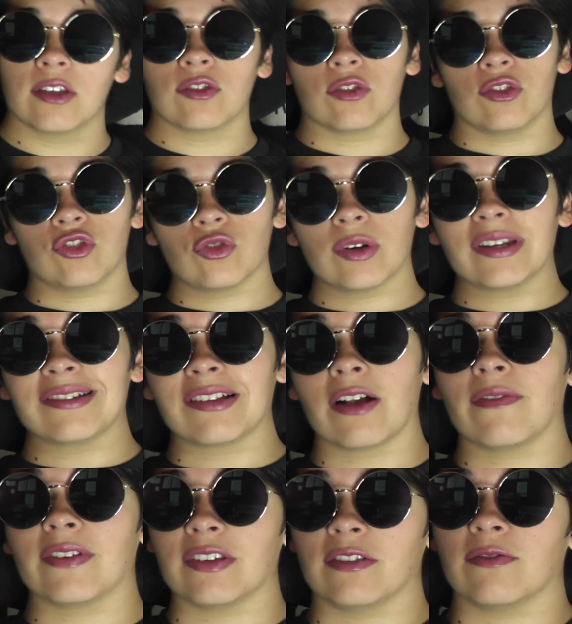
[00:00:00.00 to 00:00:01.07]
So the story
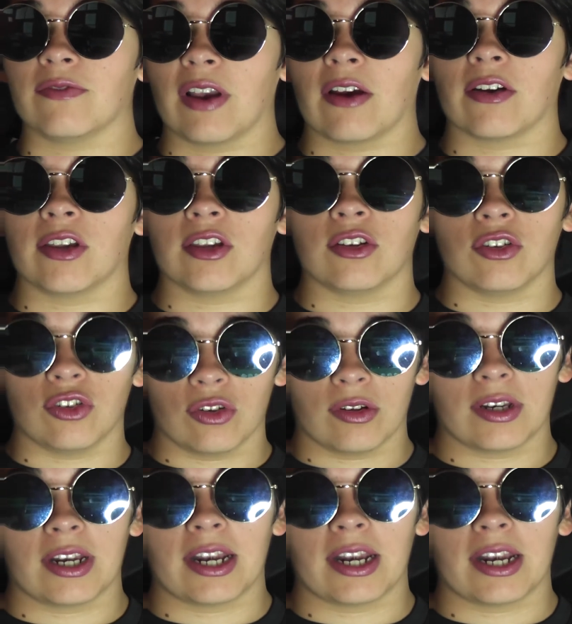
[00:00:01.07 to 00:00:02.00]
itself is very good,